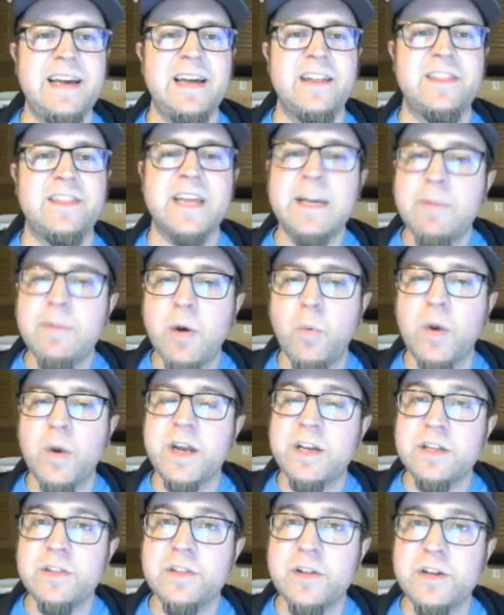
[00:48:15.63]
think about what
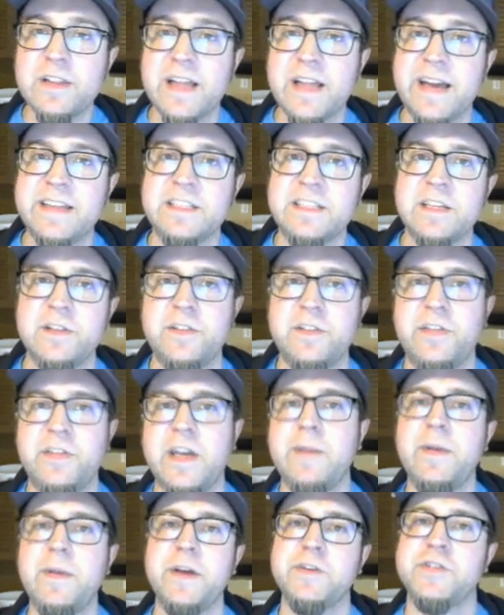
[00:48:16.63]
it could look like to
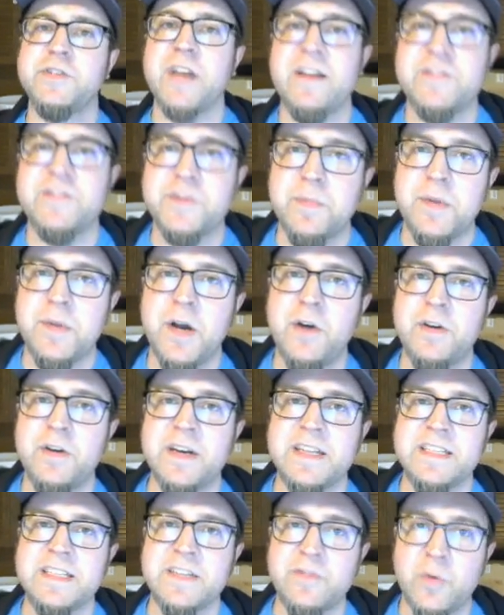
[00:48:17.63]
think about your JavaScript code in
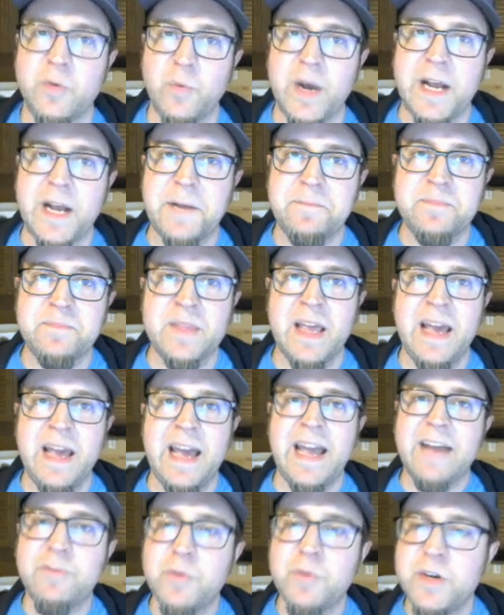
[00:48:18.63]
a different way.
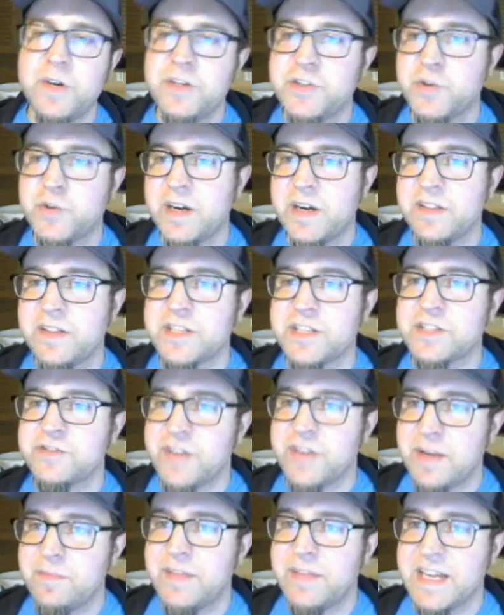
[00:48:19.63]
Hey, everyone who joined on the
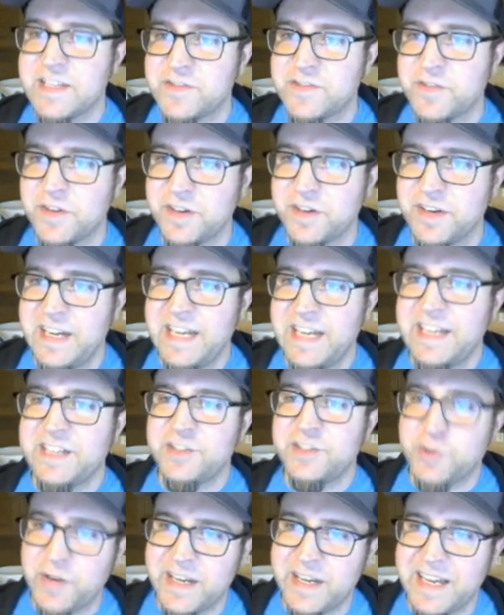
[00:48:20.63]
stream, thanks for
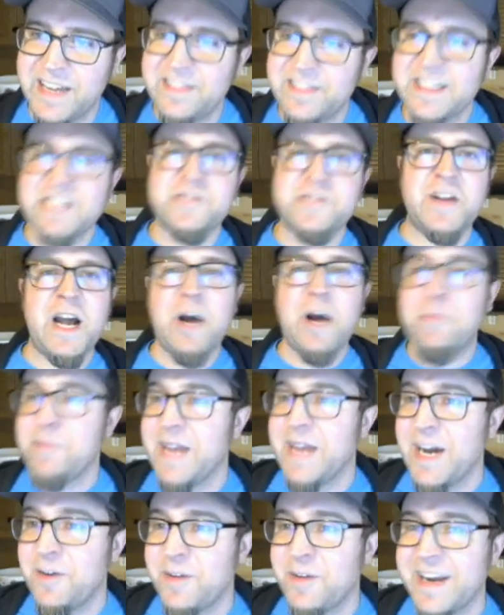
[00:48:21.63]
joining in. Thanks for helping
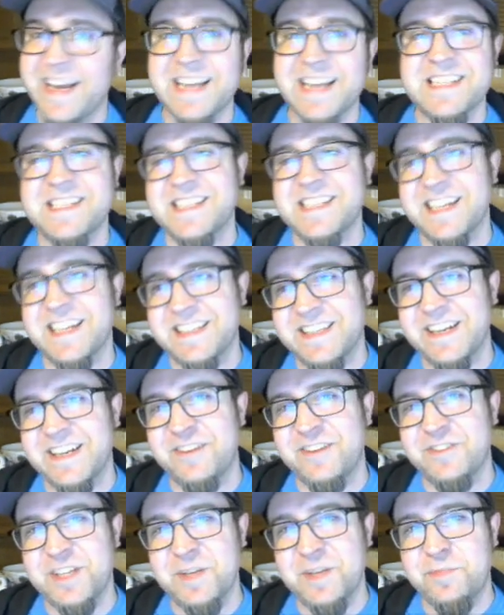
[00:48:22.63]
me out when I got stuck there. I
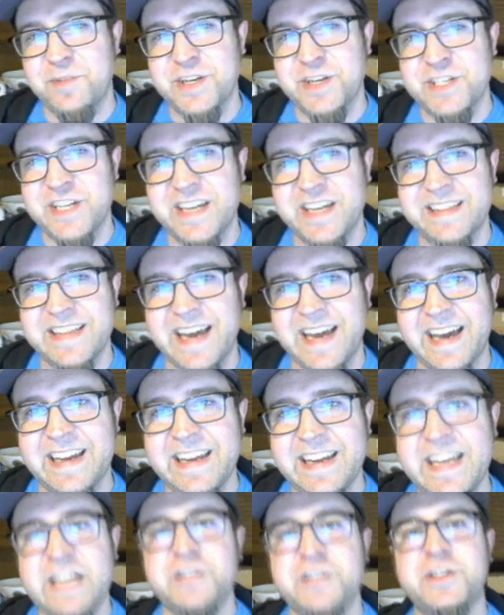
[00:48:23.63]
really appreciate that.
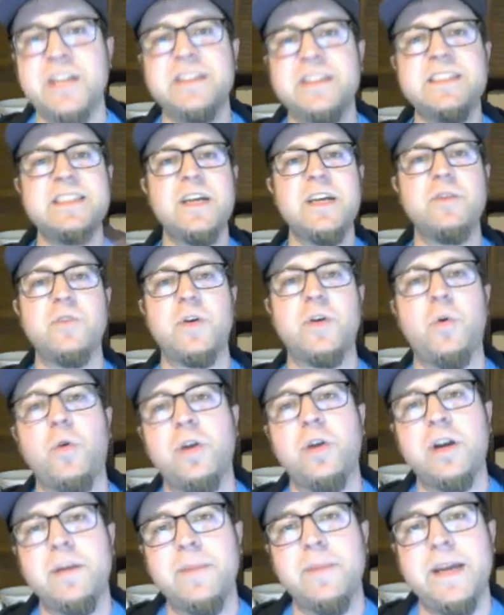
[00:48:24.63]
Check this out,
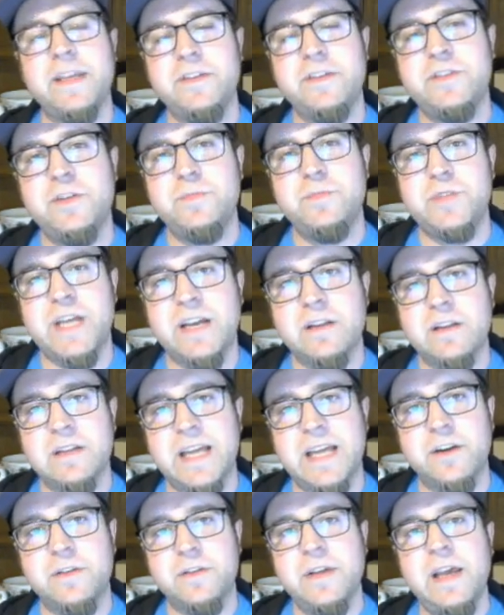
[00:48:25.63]
recorded on my YouTube channel
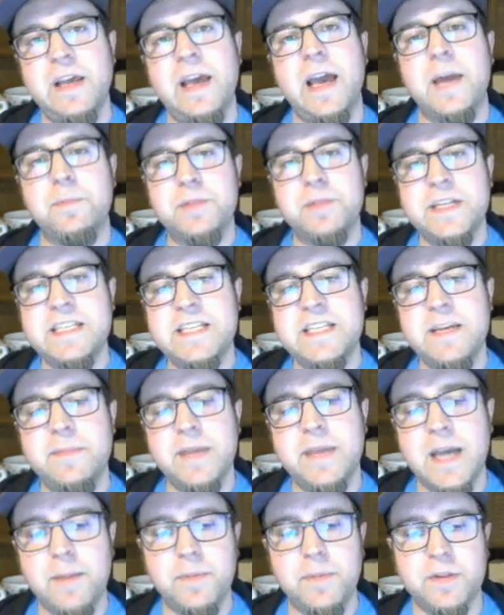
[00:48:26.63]
later. And please hit
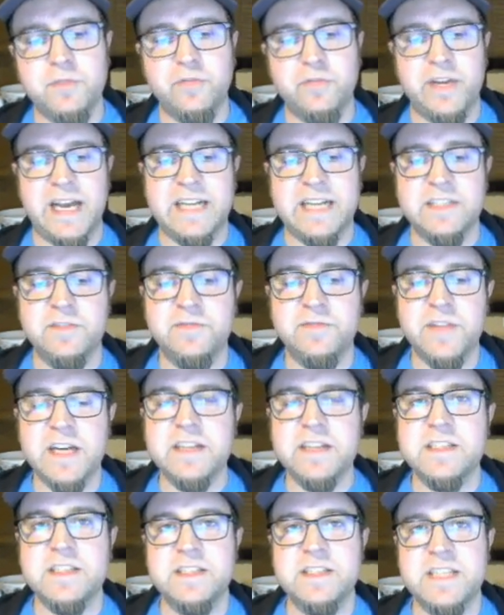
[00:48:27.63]
me up on the
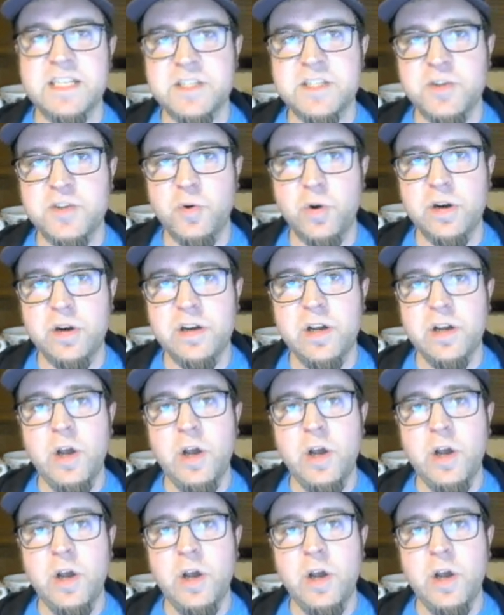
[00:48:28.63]
Reactiflux Discord